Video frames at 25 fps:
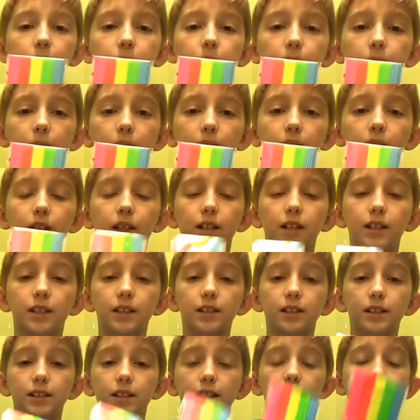
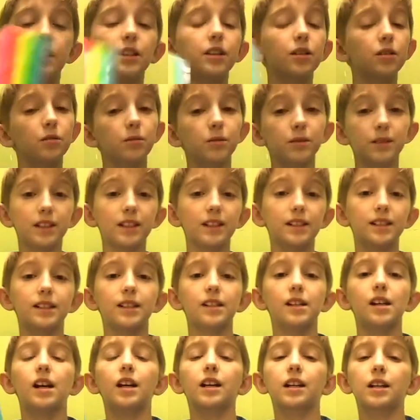because, and no, this did
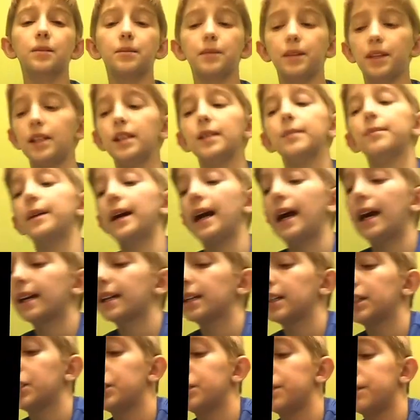not come in the
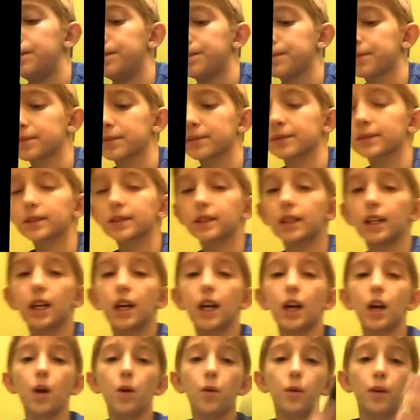package
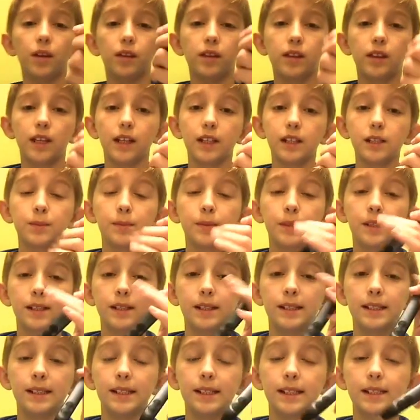with this,
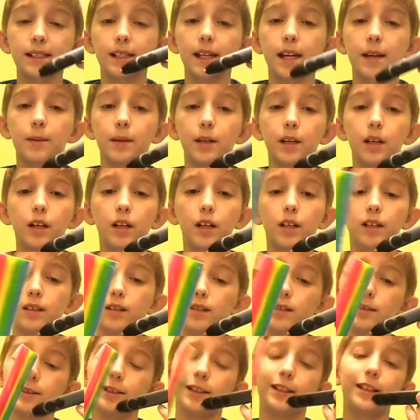because this came in a,
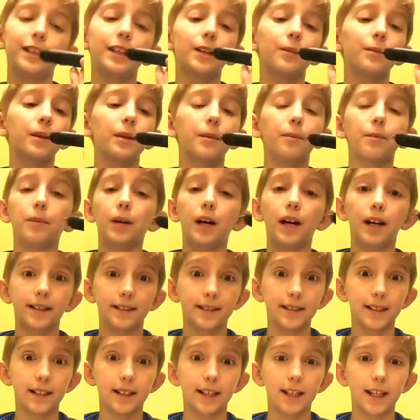didn't come in a box
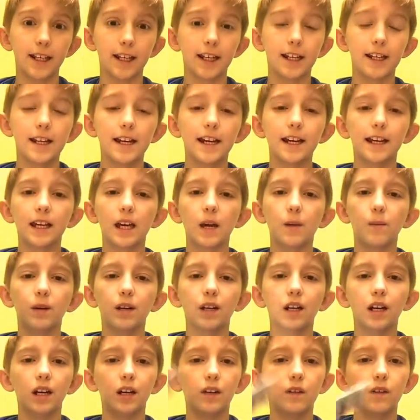kind of thing. Came in
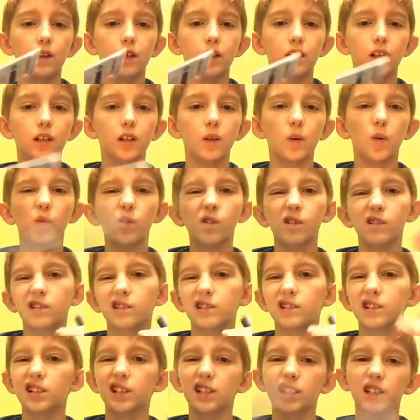kind of a
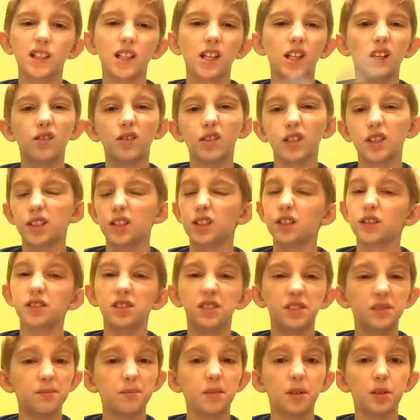orangish, yellowish
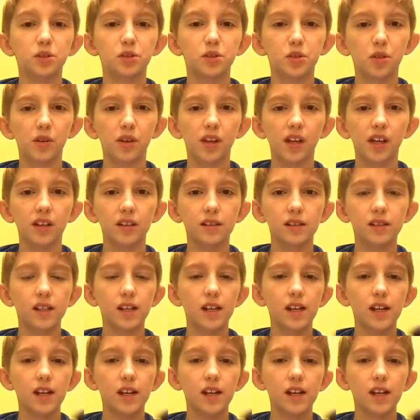postal things.